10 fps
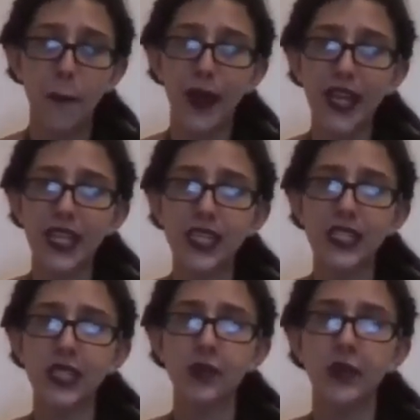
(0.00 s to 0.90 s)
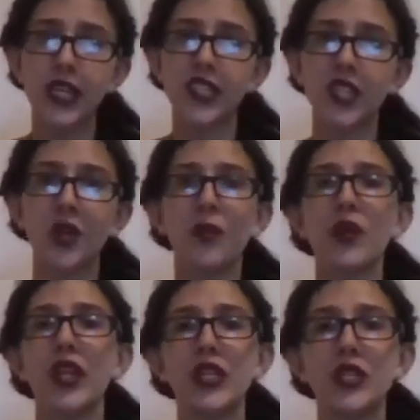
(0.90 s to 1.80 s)
paganism is an
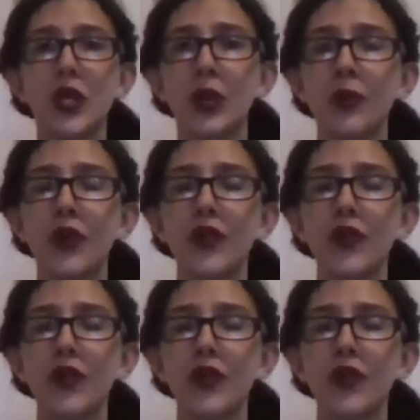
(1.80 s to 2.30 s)
umbrella term